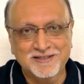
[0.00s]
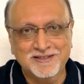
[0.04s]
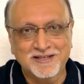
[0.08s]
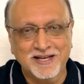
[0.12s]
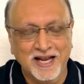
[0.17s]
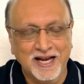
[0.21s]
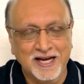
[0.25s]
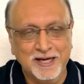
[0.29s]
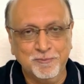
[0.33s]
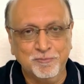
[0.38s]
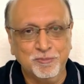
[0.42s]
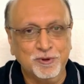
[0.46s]

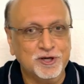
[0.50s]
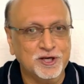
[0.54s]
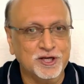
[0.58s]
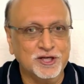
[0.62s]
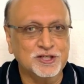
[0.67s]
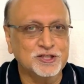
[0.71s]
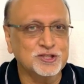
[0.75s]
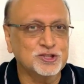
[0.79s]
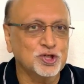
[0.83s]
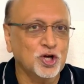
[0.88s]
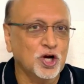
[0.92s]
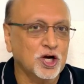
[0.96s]
Right? Britain
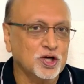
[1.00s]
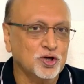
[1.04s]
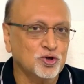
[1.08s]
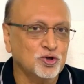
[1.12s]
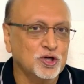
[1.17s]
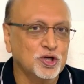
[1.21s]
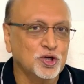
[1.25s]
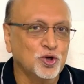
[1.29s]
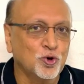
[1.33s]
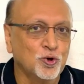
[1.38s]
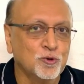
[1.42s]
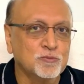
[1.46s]
is not
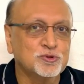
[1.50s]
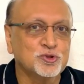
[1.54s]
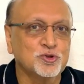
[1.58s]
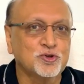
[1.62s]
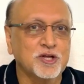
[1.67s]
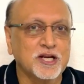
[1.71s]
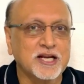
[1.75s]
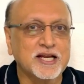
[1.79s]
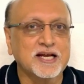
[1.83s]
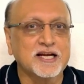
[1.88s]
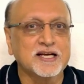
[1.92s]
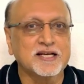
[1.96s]
only home to
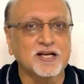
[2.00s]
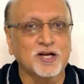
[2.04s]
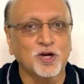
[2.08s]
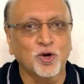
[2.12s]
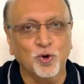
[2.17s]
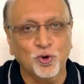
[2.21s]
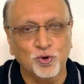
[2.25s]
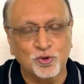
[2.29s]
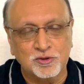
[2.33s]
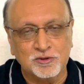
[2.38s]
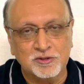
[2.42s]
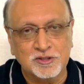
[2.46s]
cricket
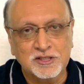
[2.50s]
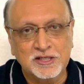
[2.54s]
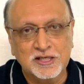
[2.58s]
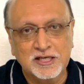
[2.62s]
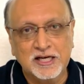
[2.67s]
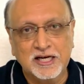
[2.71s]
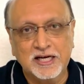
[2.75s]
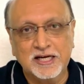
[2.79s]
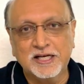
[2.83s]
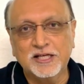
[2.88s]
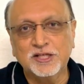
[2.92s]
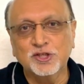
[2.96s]
alone,
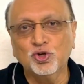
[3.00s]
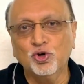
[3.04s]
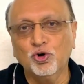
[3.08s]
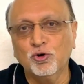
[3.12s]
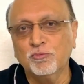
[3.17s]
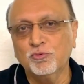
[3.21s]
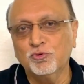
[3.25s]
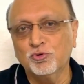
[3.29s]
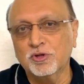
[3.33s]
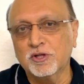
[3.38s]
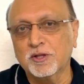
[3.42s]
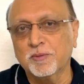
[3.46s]
it is
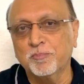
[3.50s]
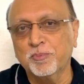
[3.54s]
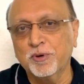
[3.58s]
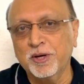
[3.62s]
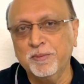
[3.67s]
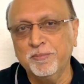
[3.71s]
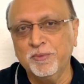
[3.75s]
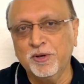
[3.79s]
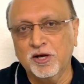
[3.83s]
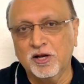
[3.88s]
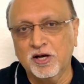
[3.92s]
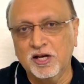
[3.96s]
home to the Premier